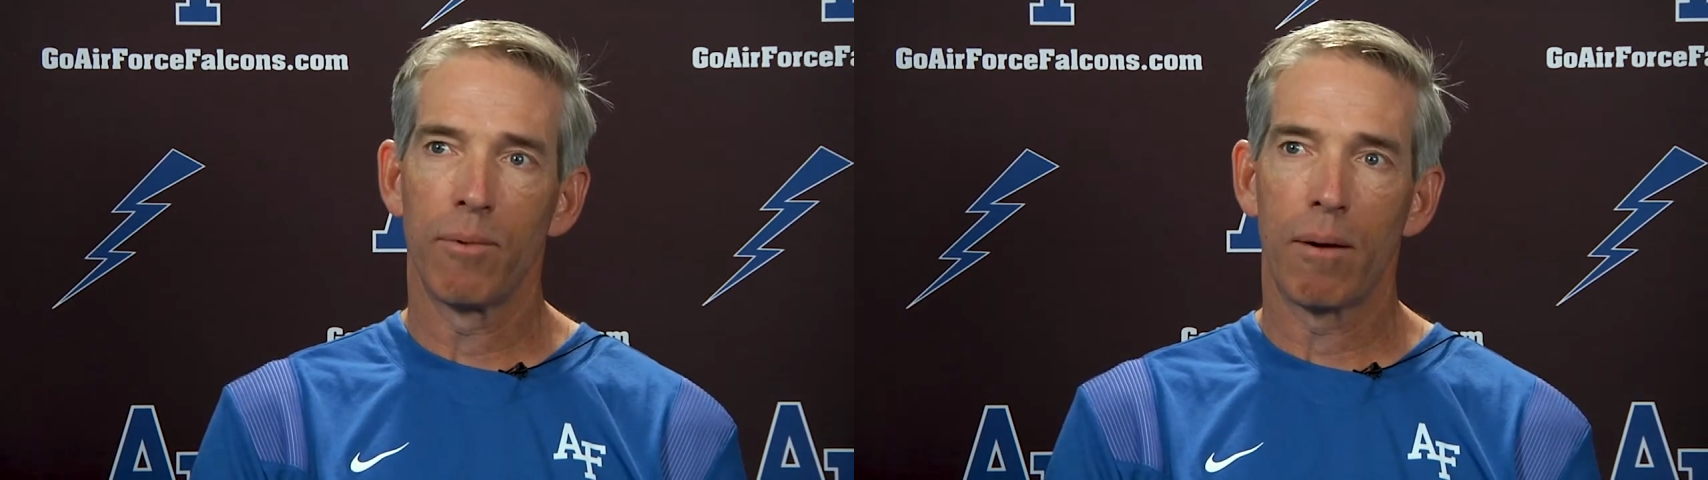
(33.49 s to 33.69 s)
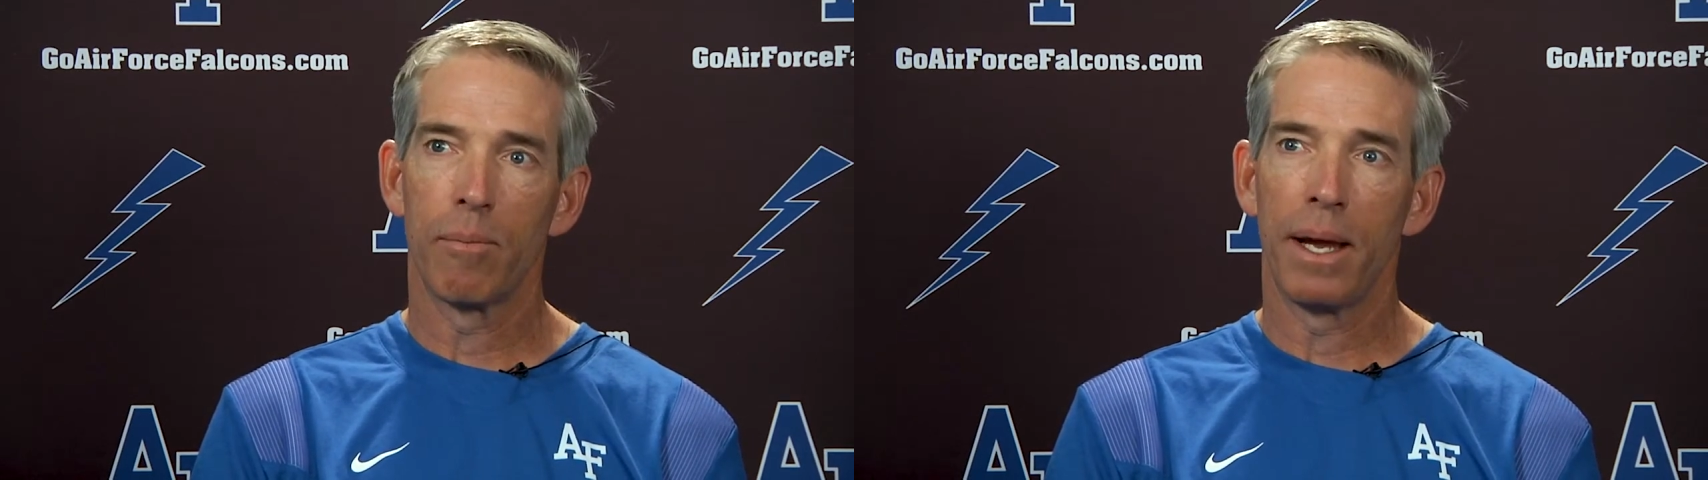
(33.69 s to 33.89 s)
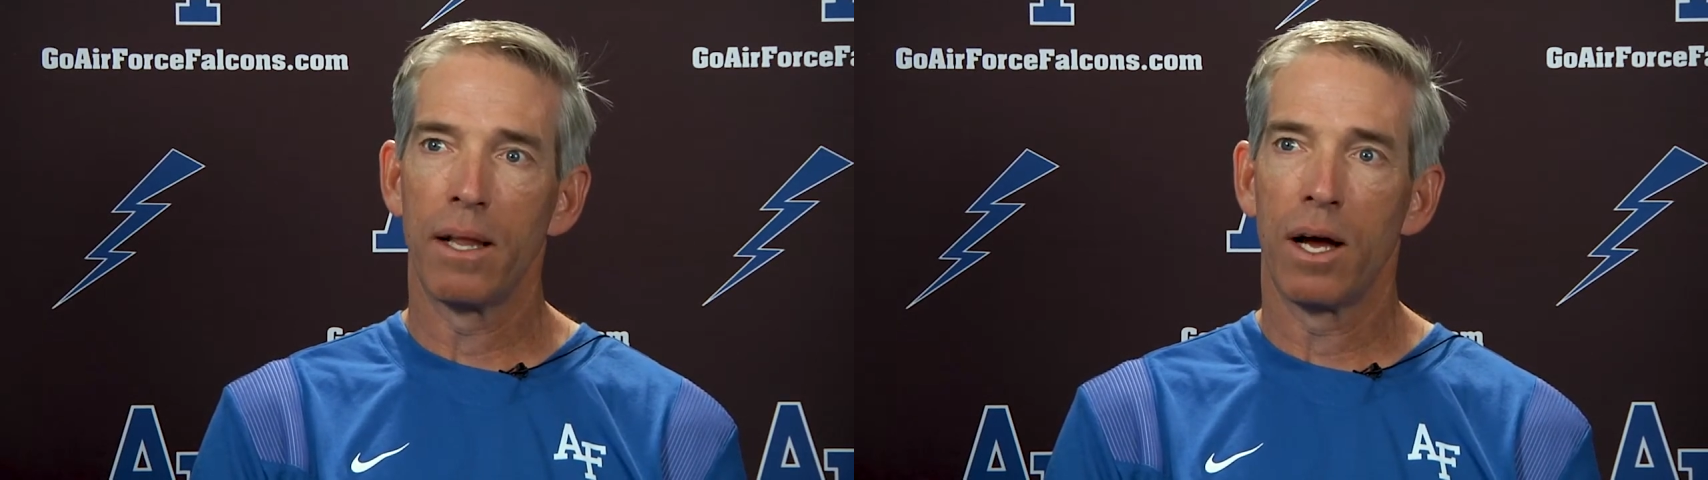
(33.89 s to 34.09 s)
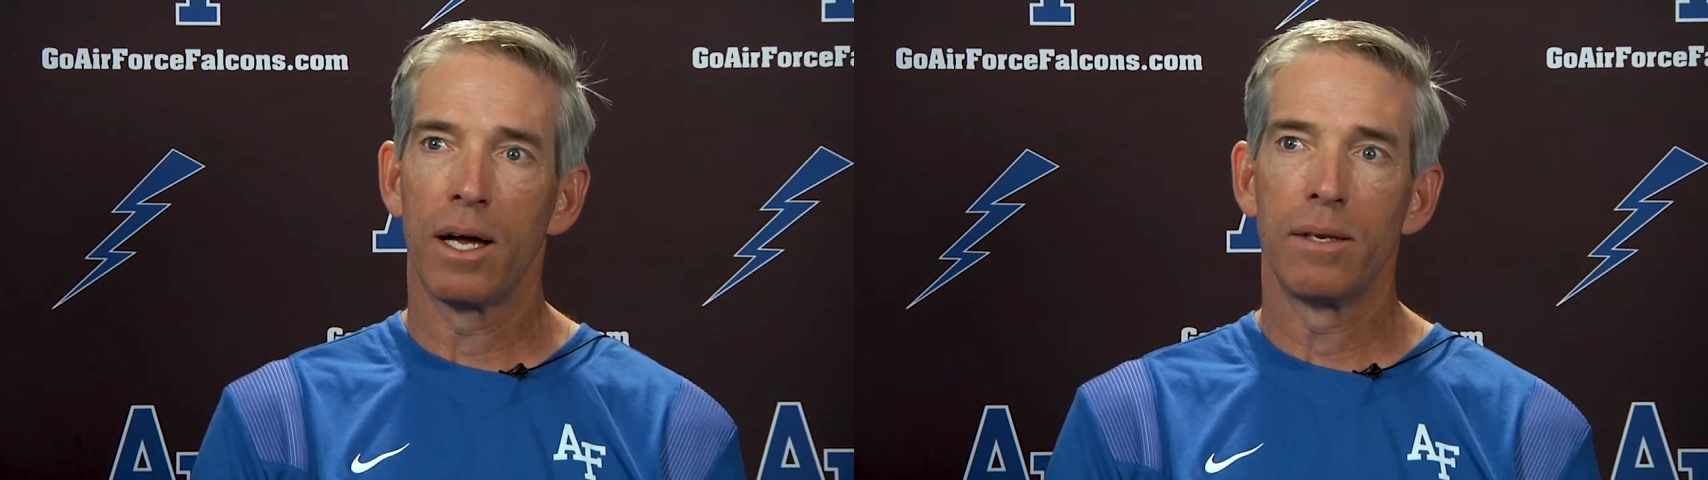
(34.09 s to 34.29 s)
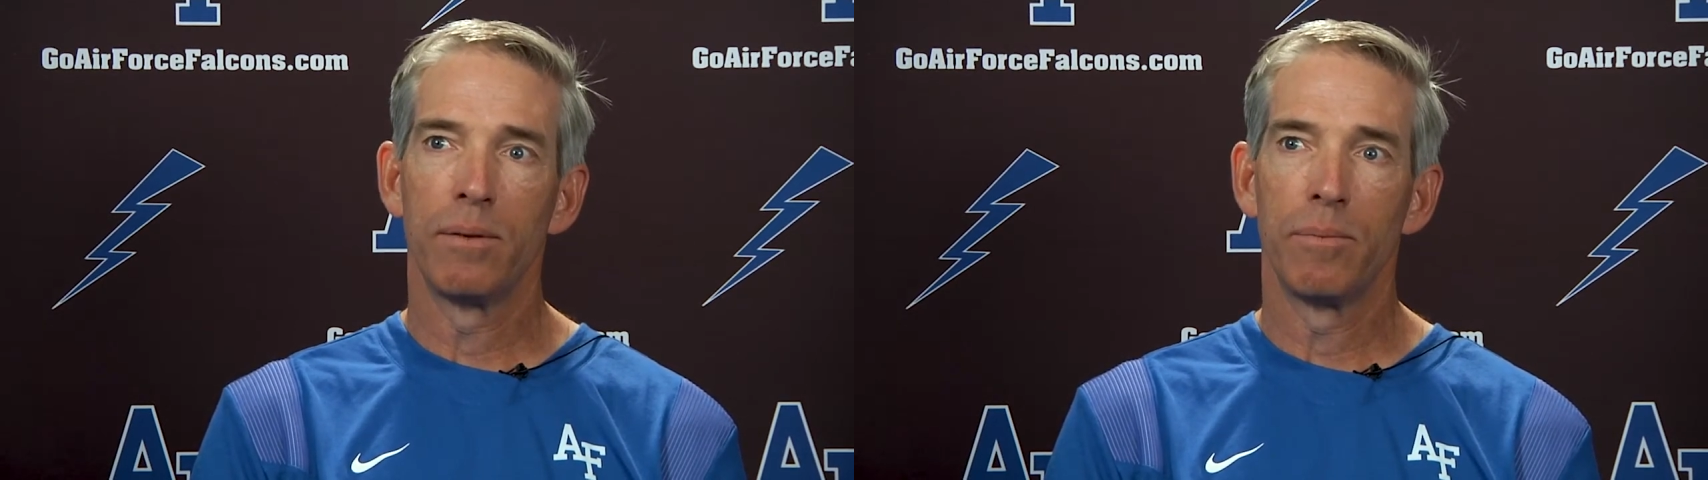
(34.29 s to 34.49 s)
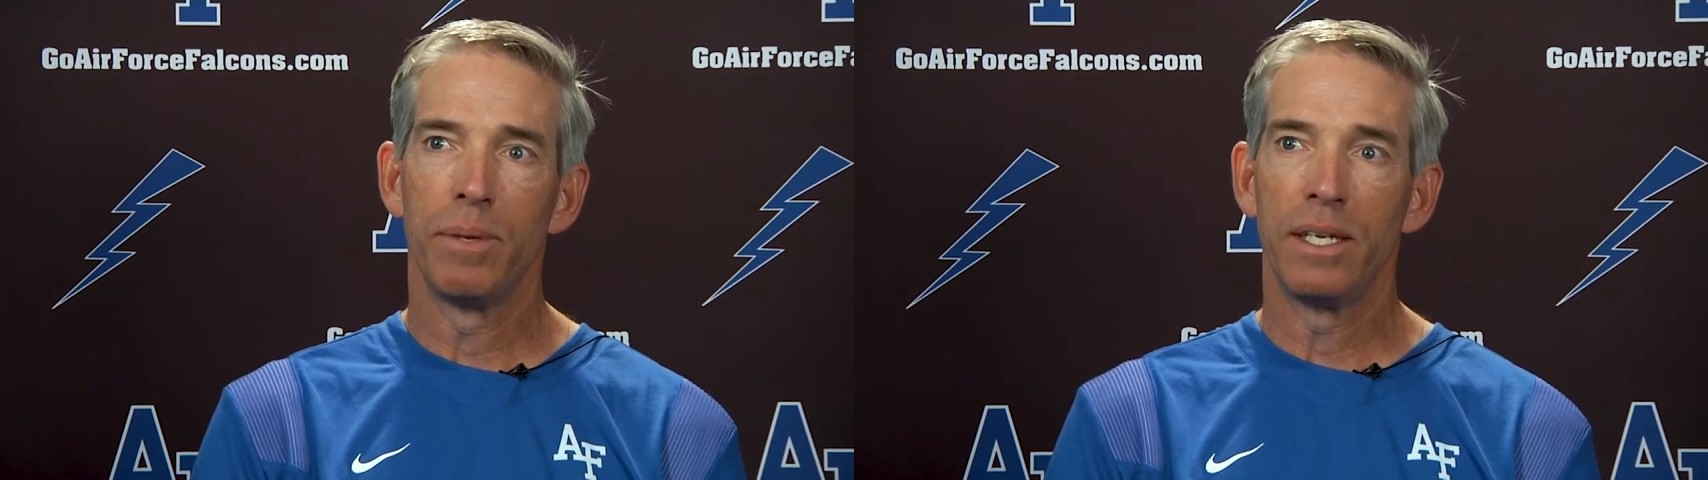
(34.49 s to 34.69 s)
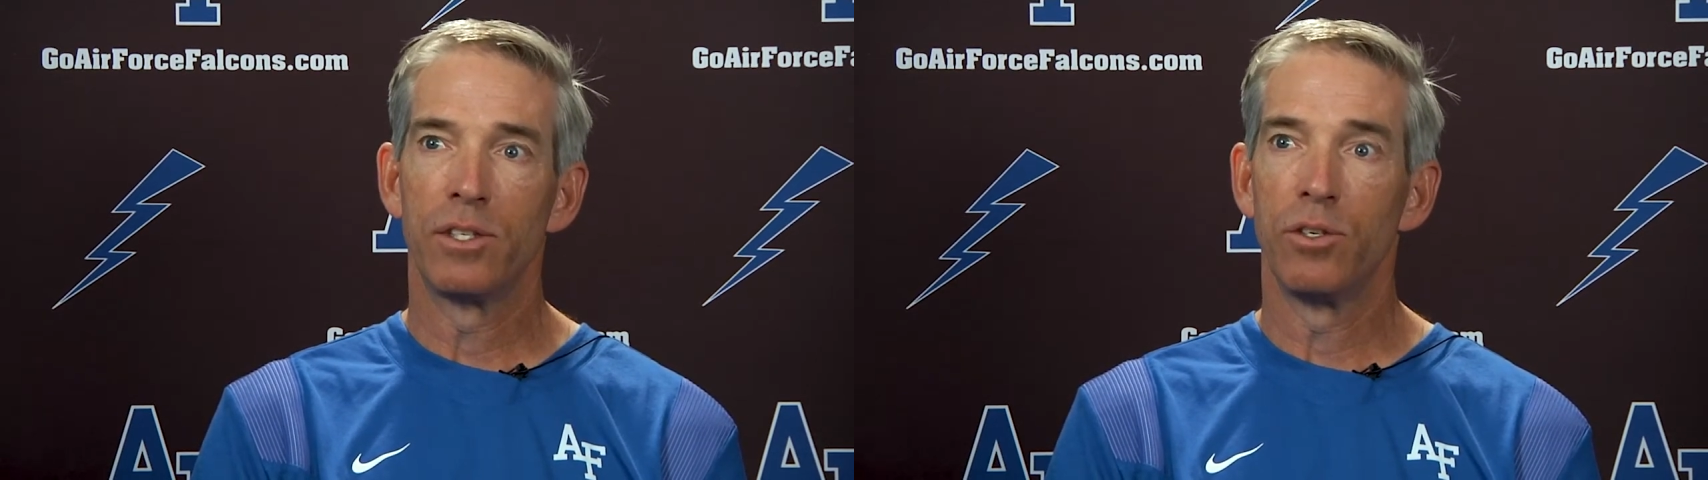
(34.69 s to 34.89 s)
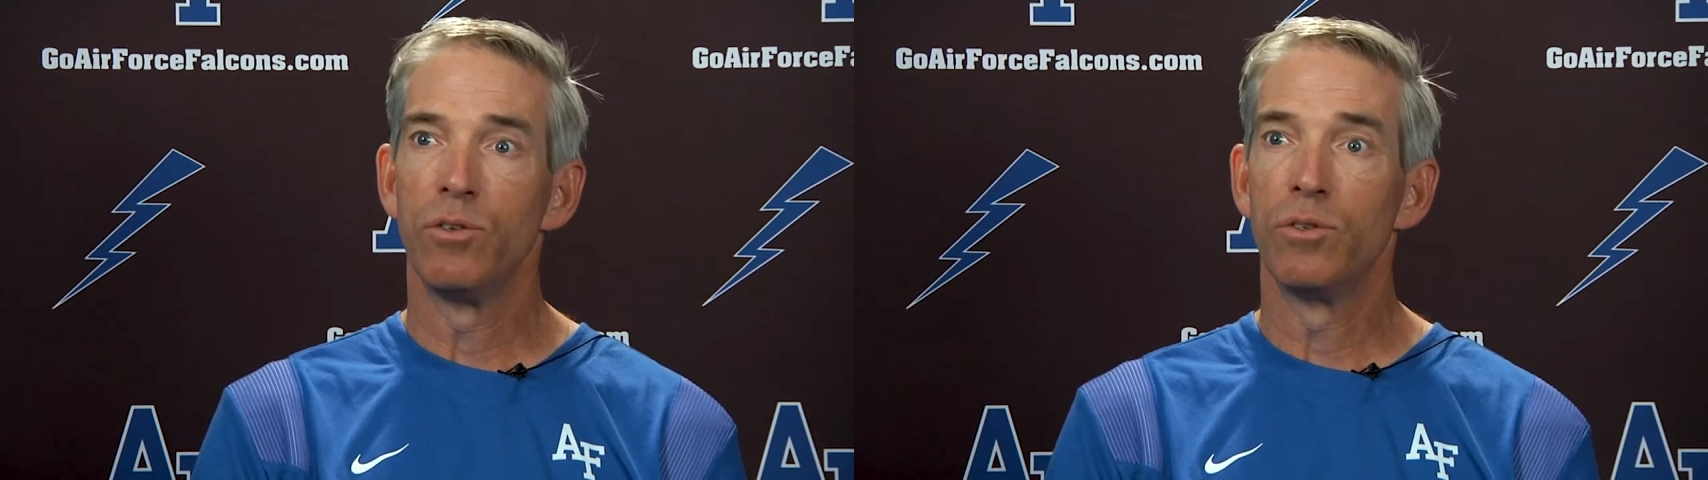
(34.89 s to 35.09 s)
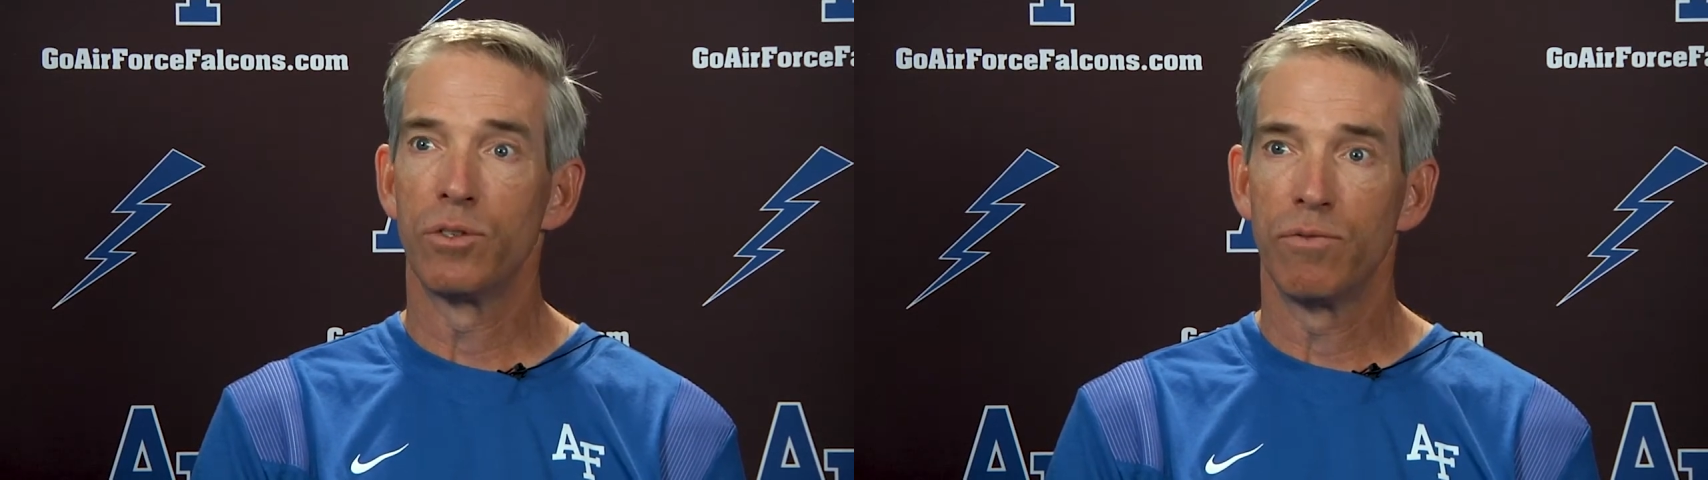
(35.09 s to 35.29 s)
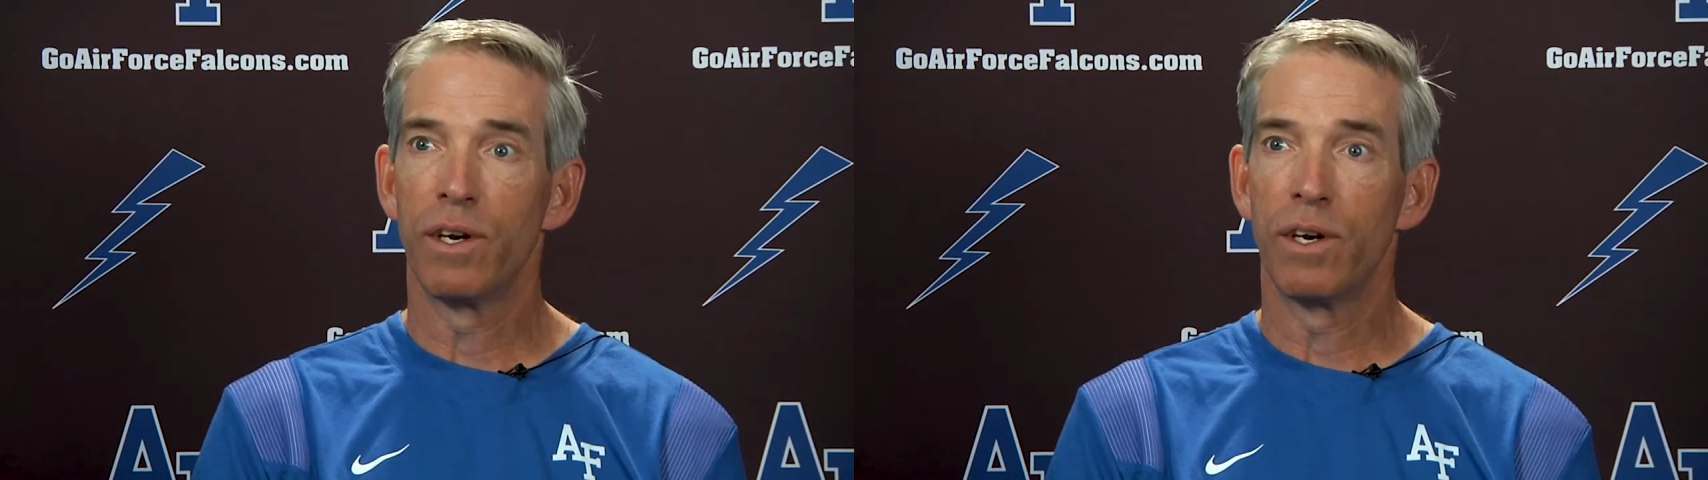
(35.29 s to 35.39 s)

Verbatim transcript: and Robert Balon beat two